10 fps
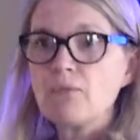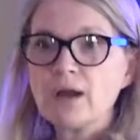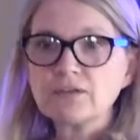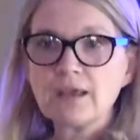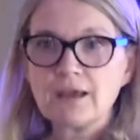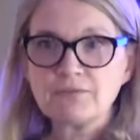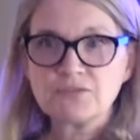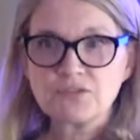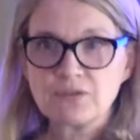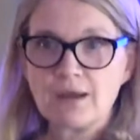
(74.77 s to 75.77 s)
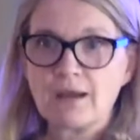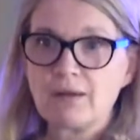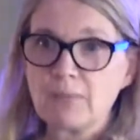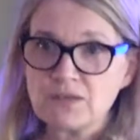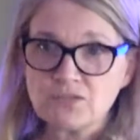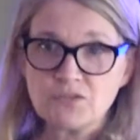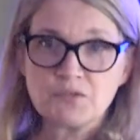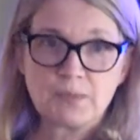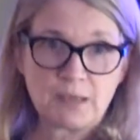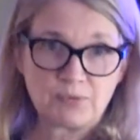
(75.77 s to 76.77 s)
want to have my students
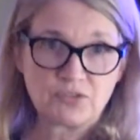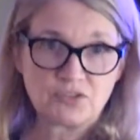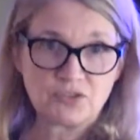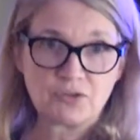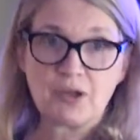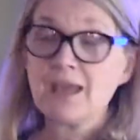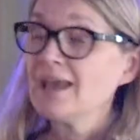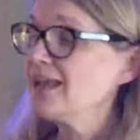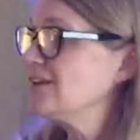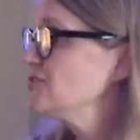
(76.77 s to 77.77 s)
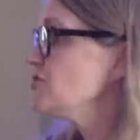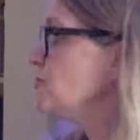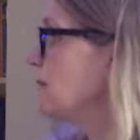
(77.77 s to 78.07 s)
be able to do is to